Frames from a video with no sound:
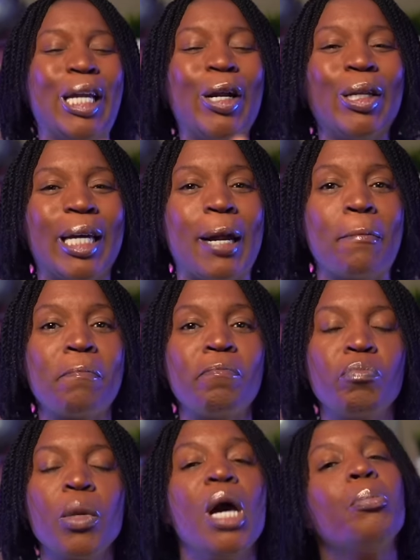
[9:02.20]
clearly,
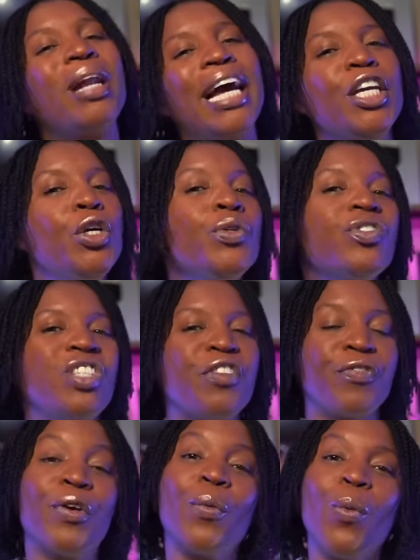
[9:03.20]
but I use
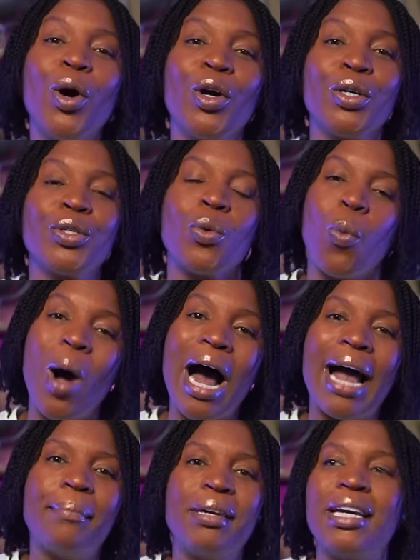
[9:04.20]
different words.
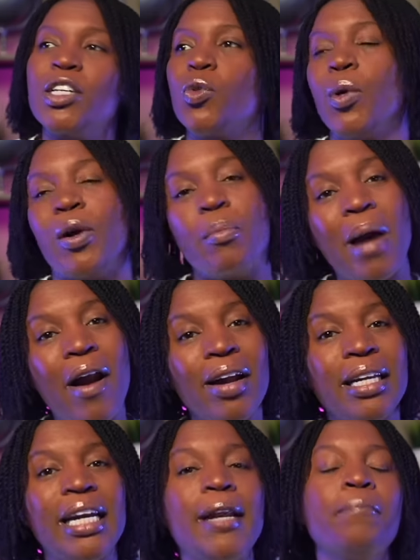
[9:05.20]
Why? Because we're
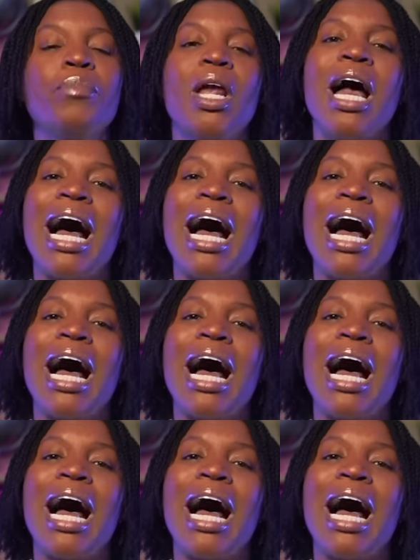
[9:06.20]
American.